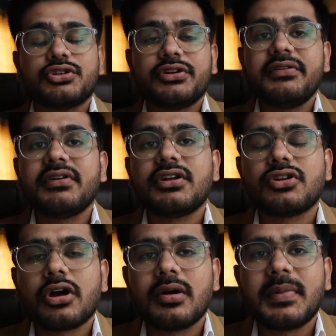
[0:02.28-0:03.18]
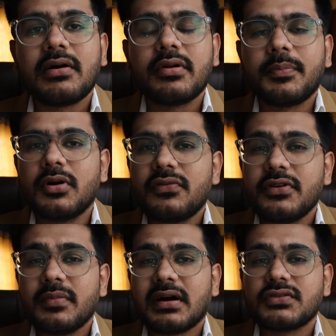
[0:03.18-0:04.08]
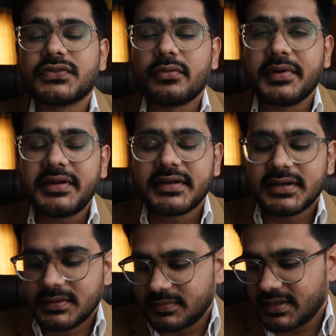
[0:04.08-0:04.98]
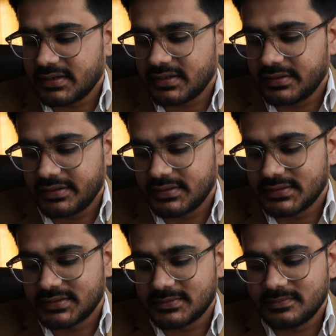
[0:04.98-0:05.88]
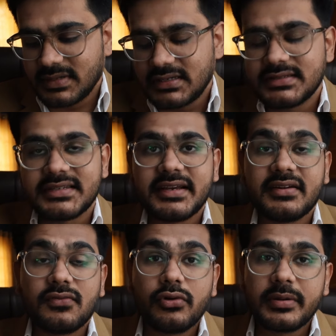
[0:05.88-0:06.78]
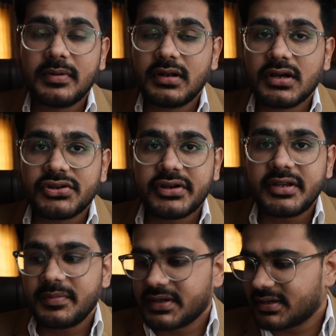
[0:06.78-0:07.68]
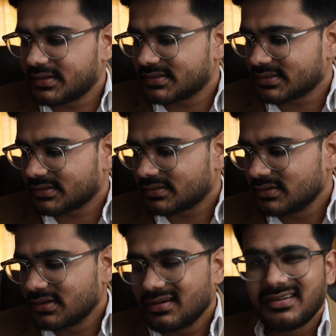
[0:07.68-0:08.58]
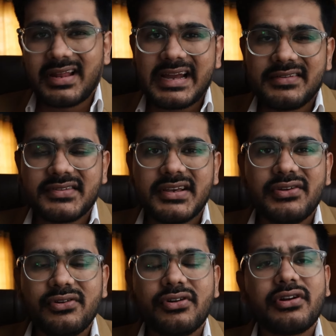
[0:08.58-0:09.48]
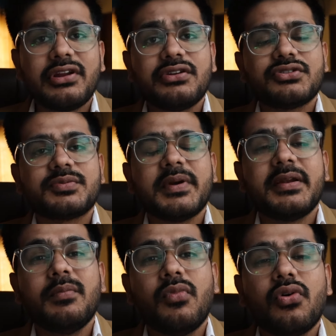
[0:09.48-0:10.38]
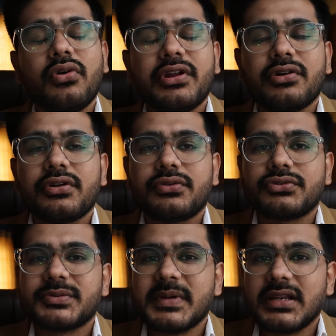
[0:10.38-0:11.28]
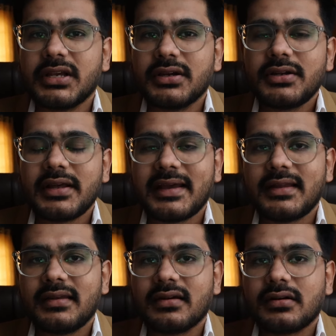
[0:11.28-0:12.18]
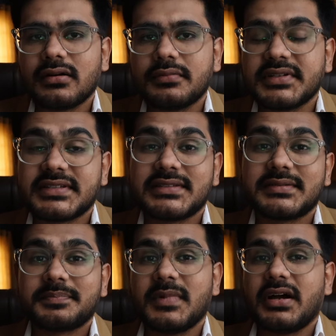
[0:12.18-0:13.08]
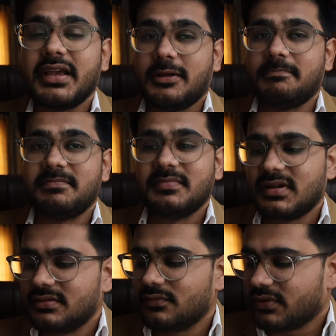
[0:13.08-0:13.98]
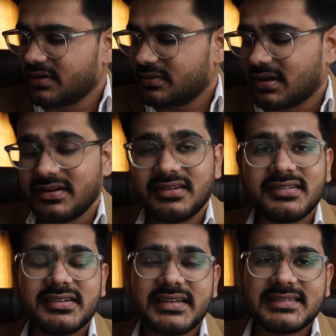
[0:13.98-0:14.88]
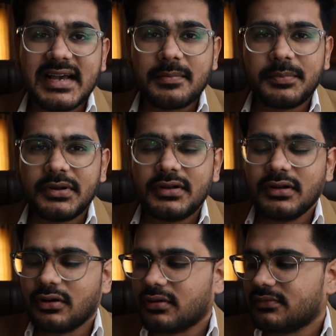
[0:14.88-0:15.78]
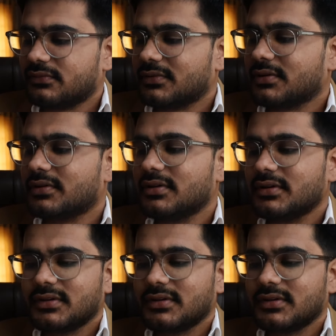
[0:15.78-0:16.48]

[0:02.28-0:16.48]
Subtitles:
So today we're going to talk about a perfume house from India that is, I'll say, an affordable luxury because, like I say, you do not need to spend more in order to smell good. And this is, again, another example of